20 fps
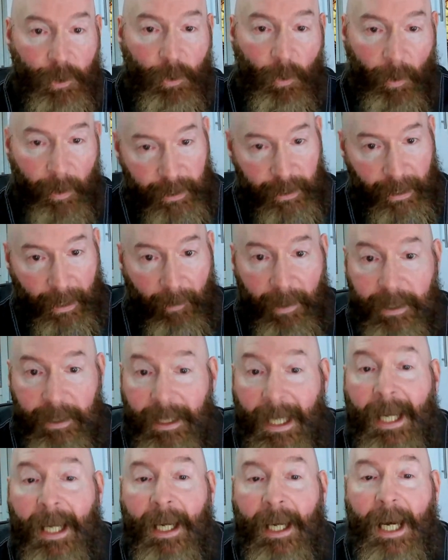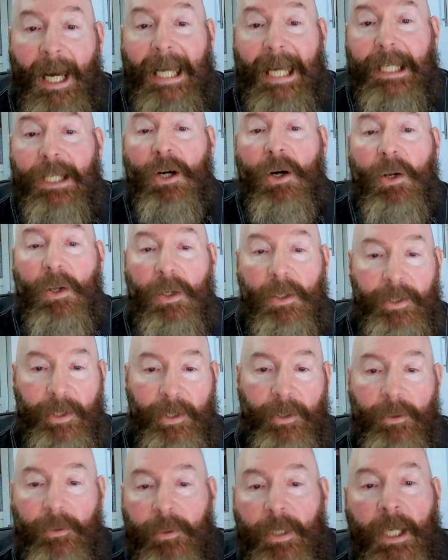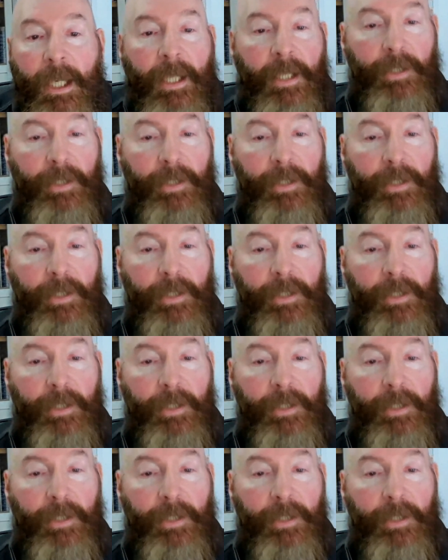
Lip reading: Taurus and Aries, I call you.